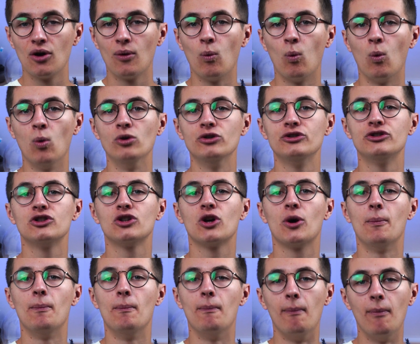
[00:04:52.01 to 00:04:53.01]
was
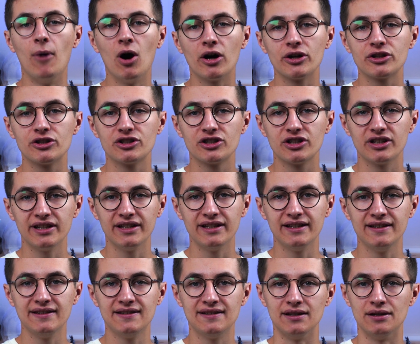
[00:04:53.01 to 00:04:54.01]
much
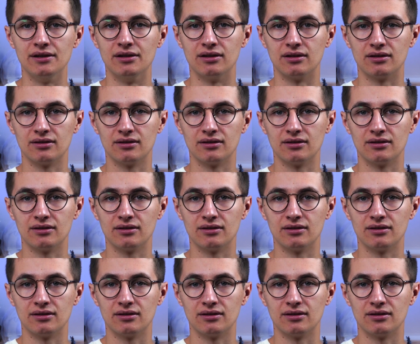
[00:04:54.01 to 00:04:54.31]
easier.